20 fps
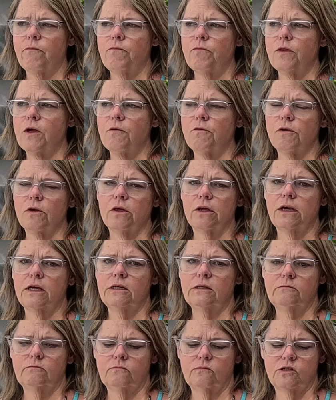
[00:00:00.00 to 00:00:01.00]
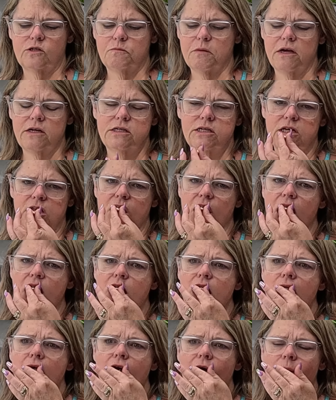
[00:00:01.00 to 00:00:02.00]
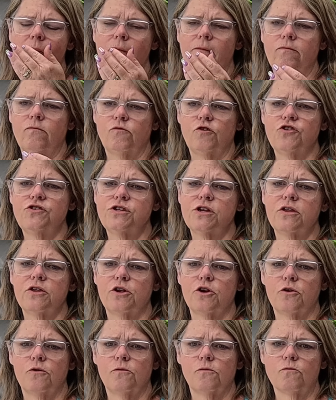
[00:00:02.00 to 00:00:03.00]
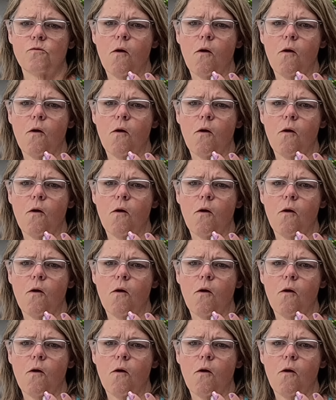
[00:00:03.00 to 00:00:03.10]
not really spicy. Just a little